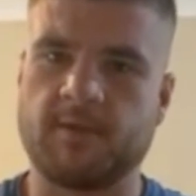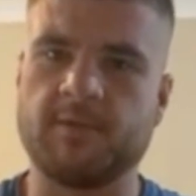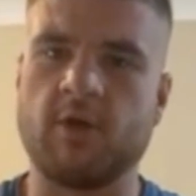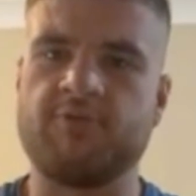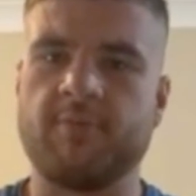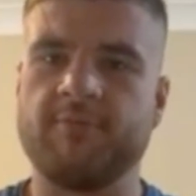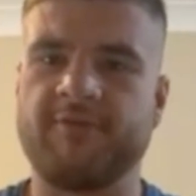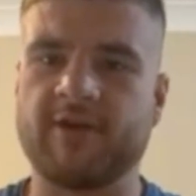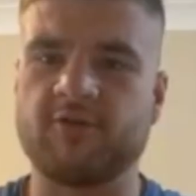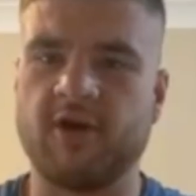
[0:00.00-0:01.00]
No problem.
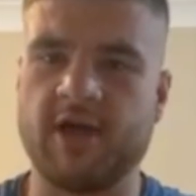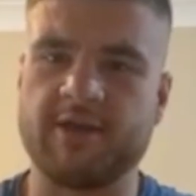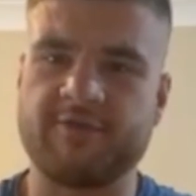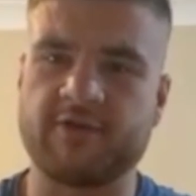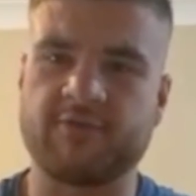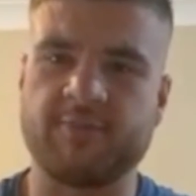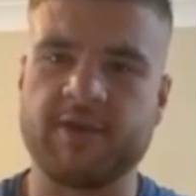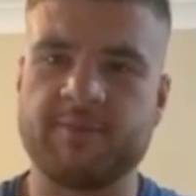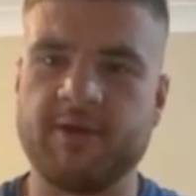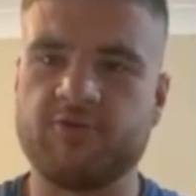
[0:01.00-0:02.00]
Thanks a lot, Andy. Thanks for
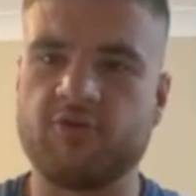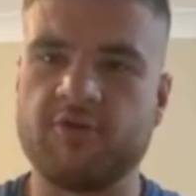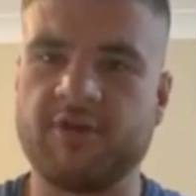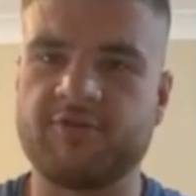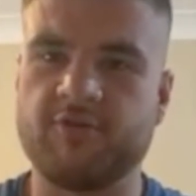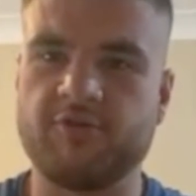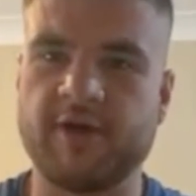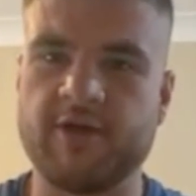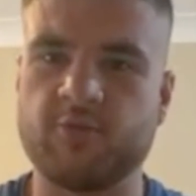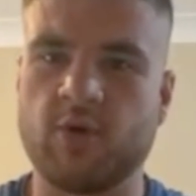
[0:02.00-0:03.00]
speaking to me. Enjoy the rest of your day as